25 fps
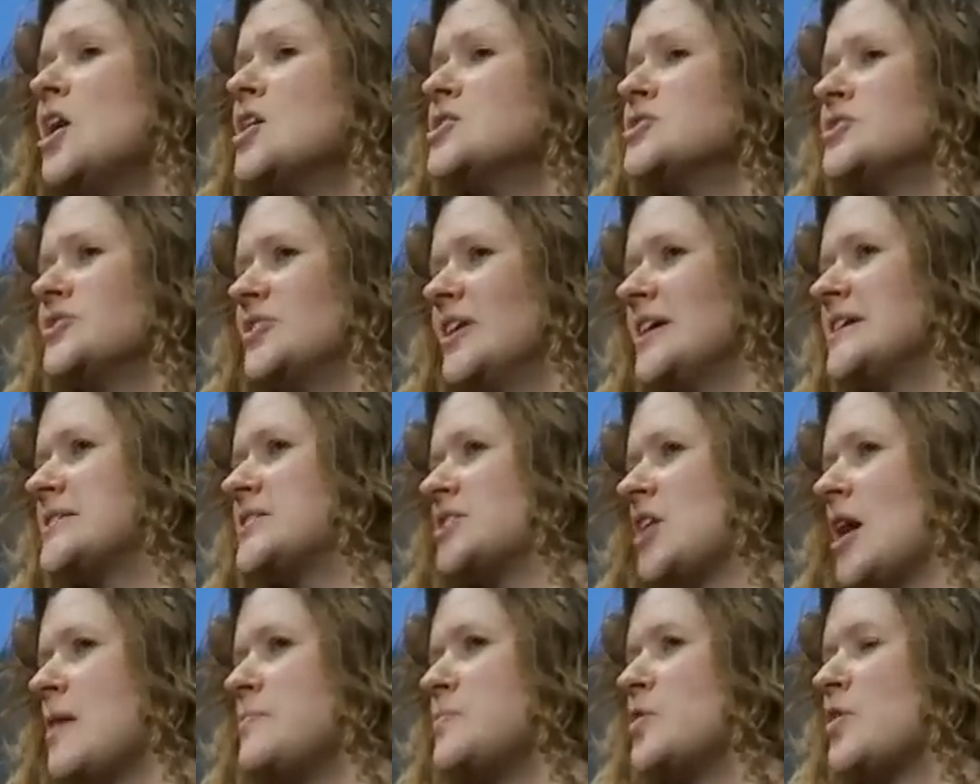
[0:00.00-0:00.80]
So
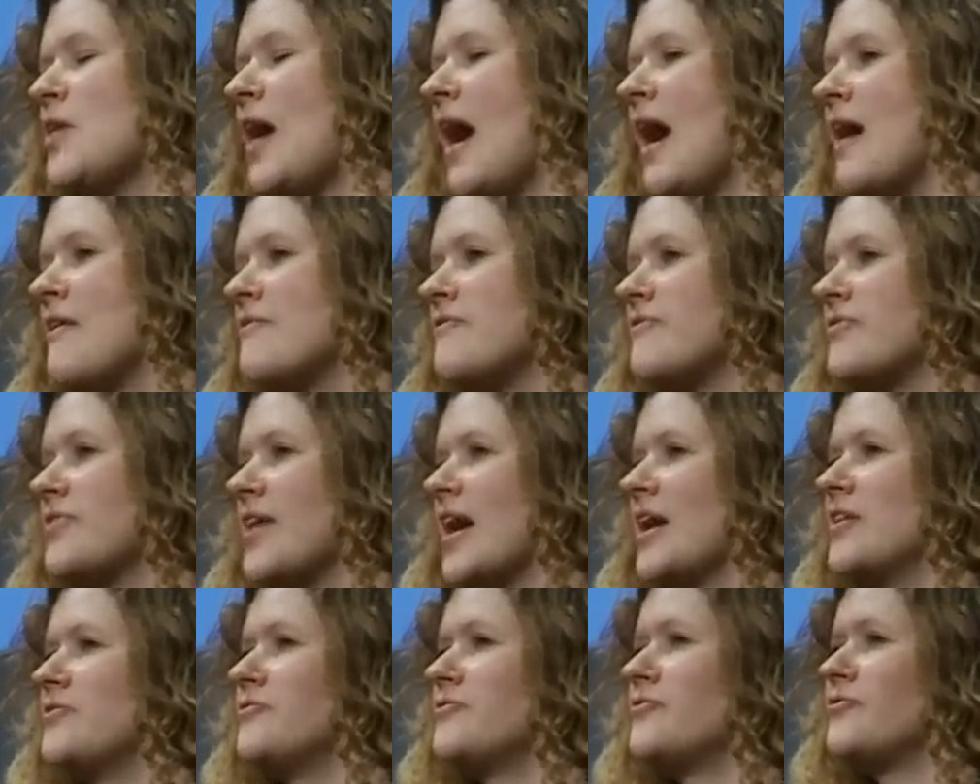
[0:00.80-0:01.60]
next time you have
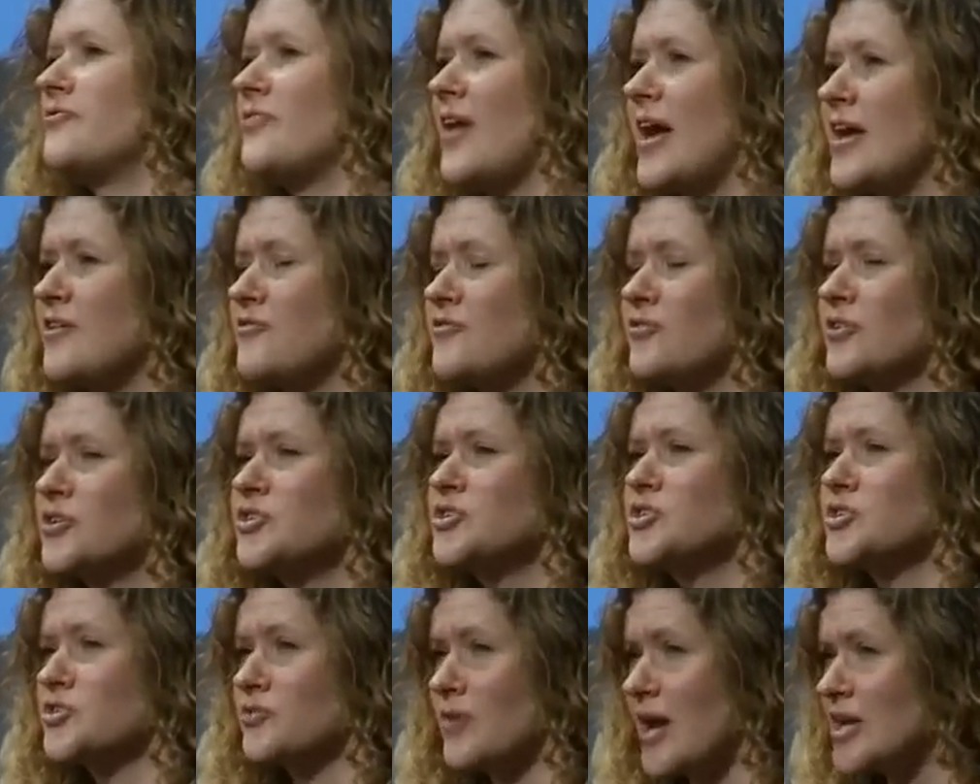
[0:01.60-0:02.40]
that
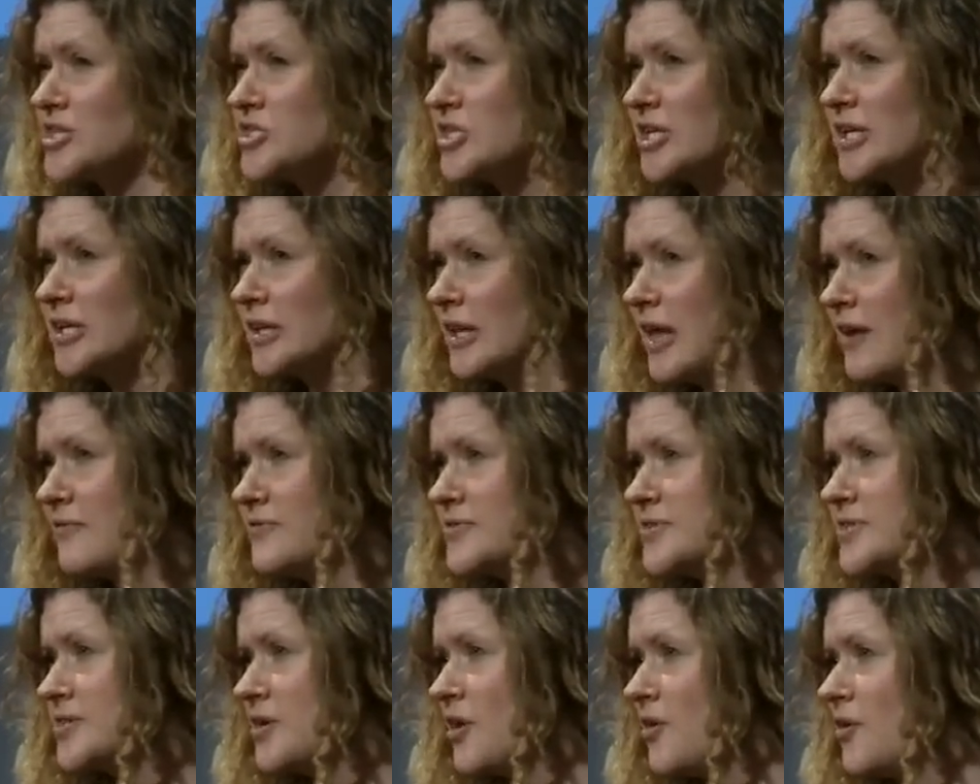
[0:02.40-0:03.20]
favourite tragic
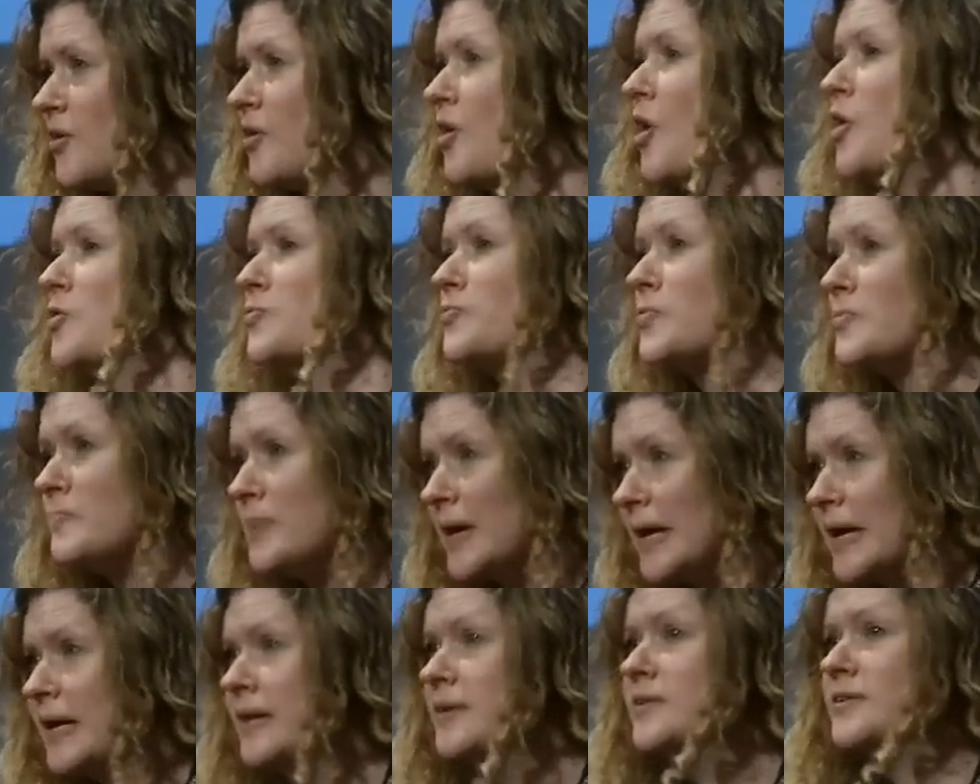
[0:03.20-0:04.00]
love song on
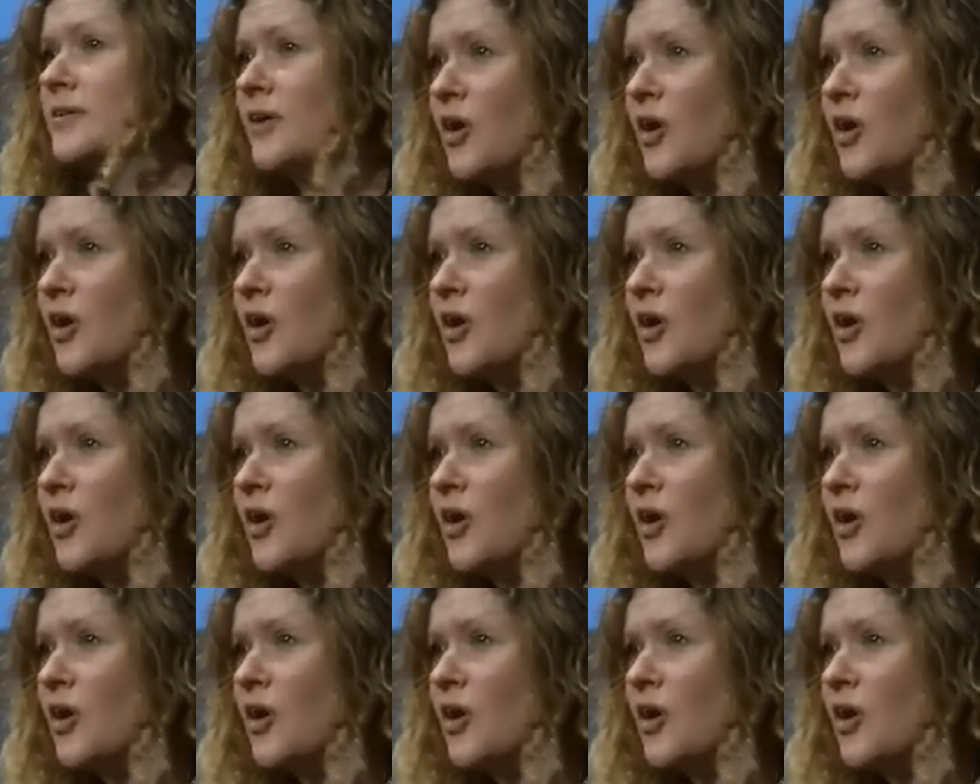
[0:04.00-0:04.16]
repeat